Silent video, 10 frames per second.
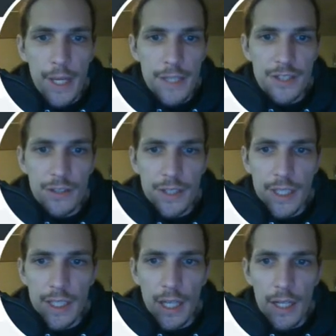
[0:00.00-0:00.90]

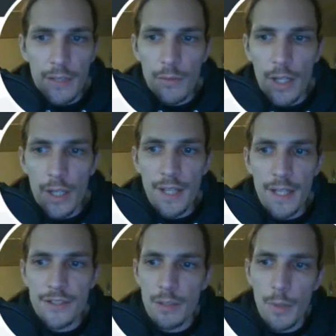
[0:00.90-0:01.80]
basically, I
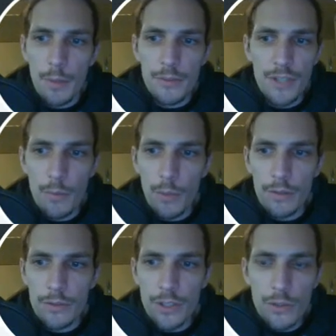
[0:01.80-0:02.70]
texted him. I said, well, there
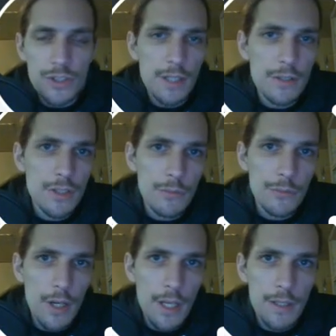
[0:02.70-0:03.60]
was no sales on the
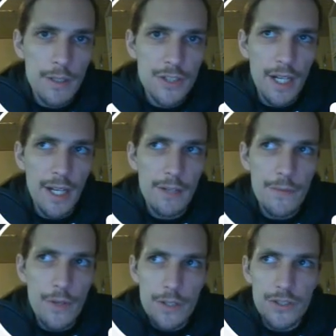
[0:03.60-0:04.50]
front end. I said I have
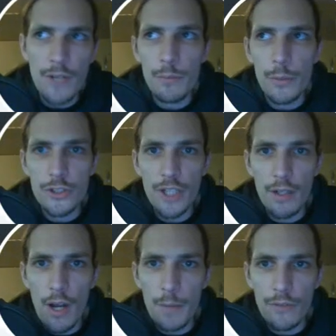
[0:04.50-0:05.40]
37%
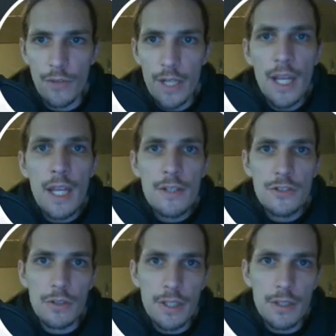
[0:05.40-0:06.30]
opt-in rate.
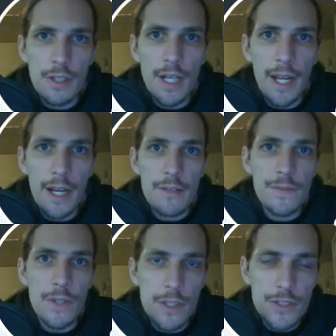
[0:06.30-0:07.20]
So literally, I have
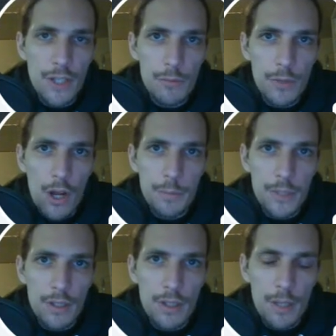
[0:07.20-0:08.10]
37
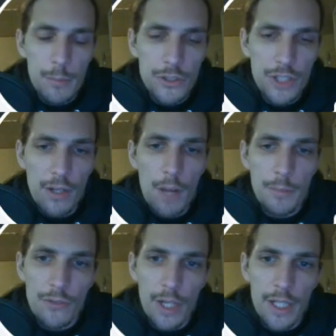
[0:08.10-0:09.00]
percent
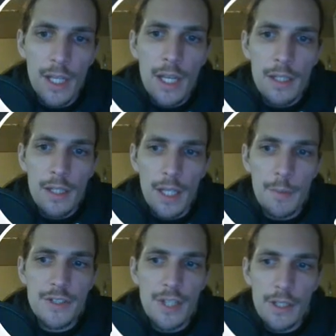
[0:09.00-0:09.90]
opt-in rate. Now, let me
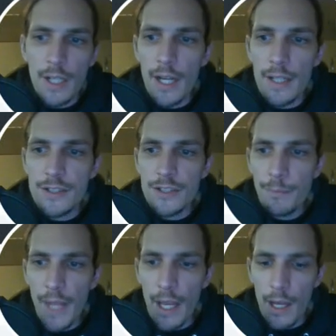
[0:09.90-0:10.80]
tell you guys,
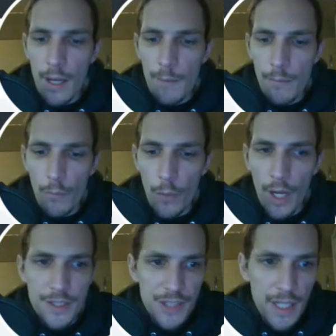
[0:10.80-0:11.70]
when
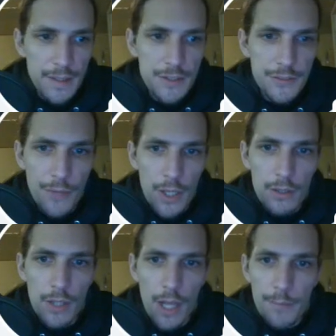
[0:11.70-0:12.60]
I set this
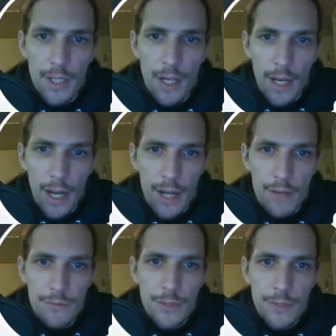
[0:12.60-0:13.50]
funnel up that I have,